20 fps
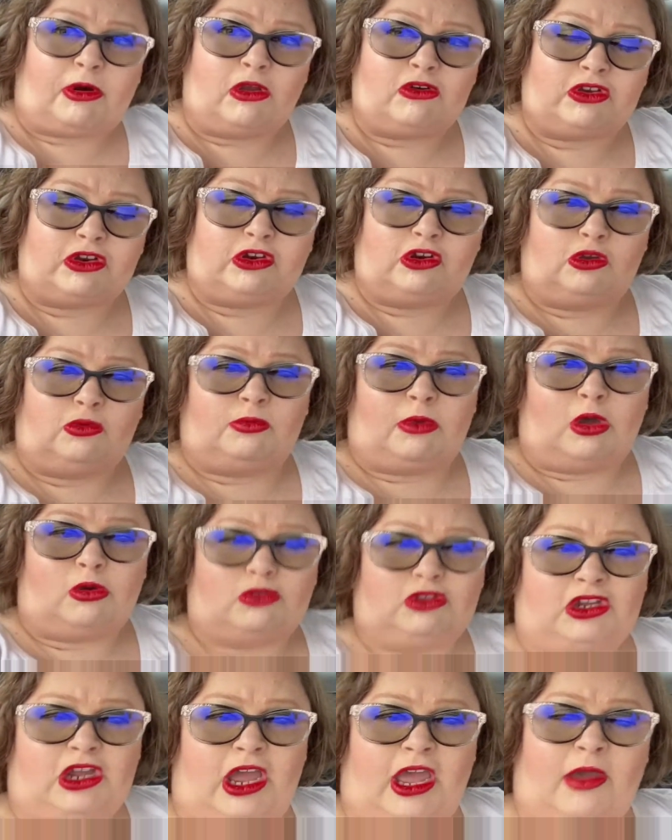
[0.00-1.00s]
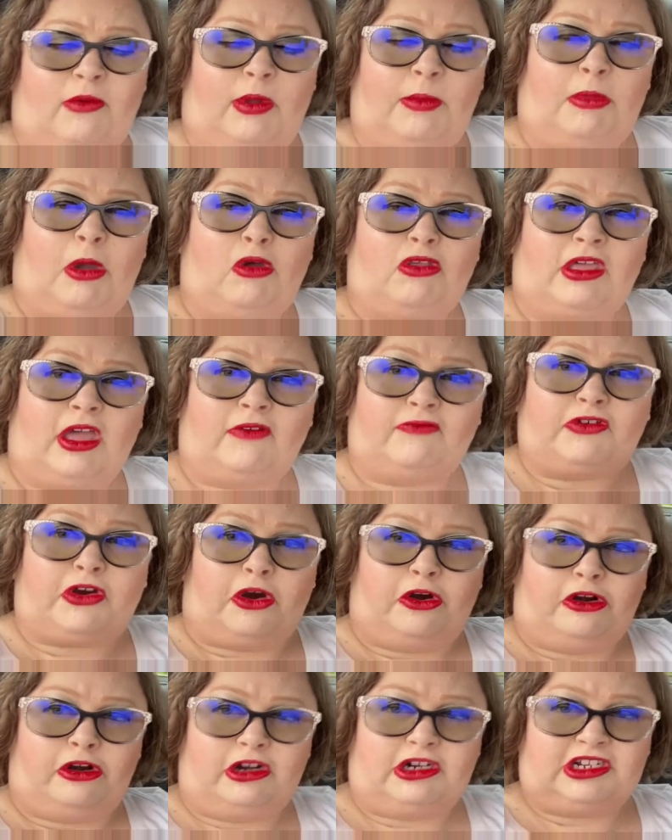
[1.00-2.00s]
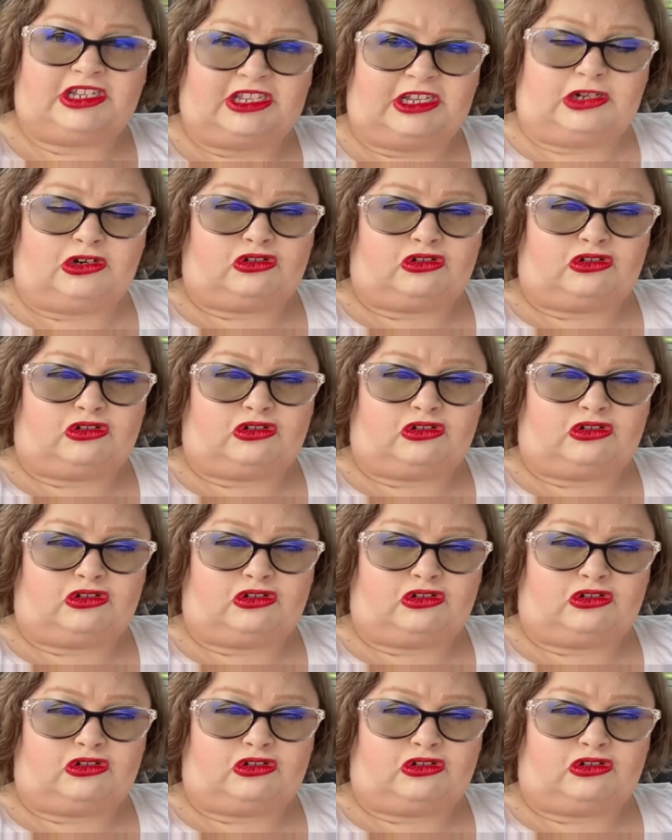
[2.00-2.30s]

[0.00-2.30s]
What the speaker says: to pneumonia, and we both have Turner syndrome.